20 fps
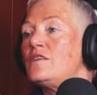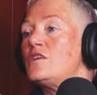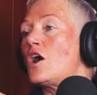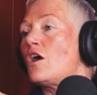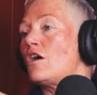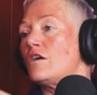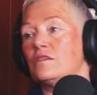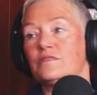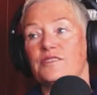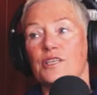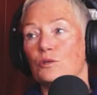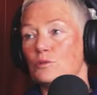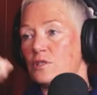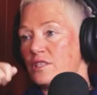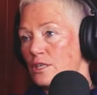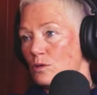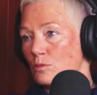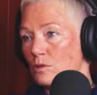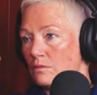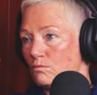no there,
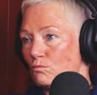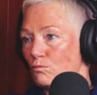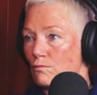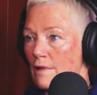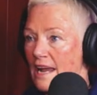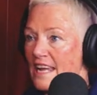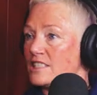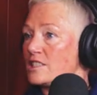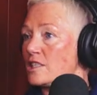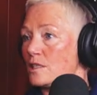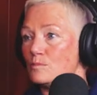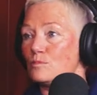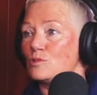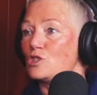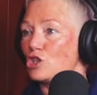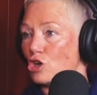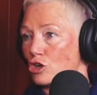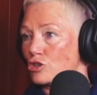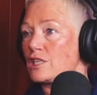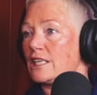there were random
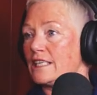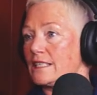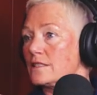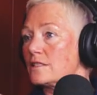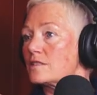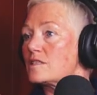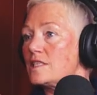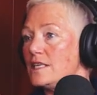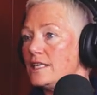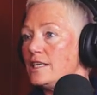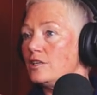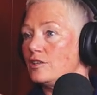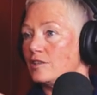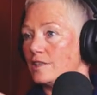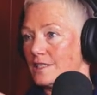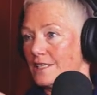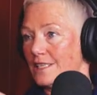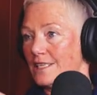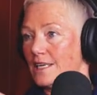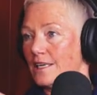jottings here
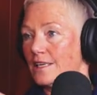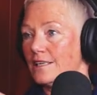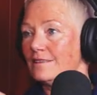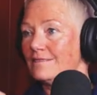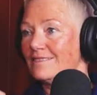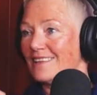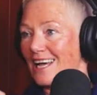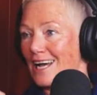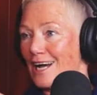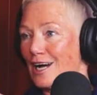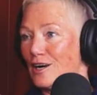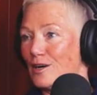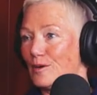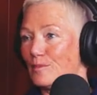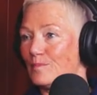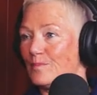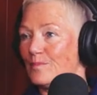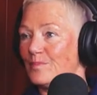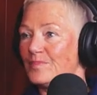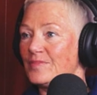and there yeah
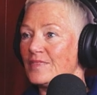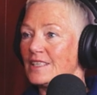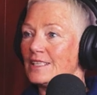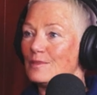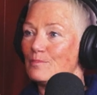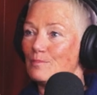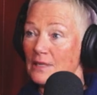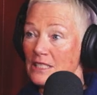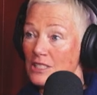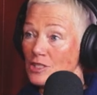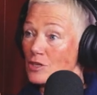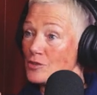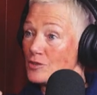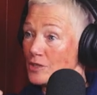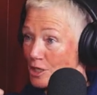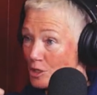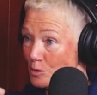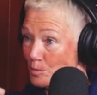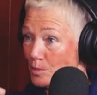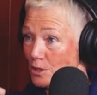um but it's on
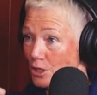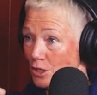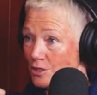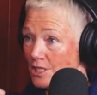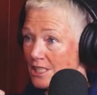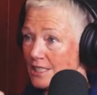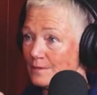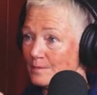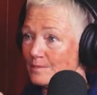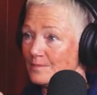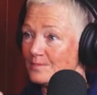the computer.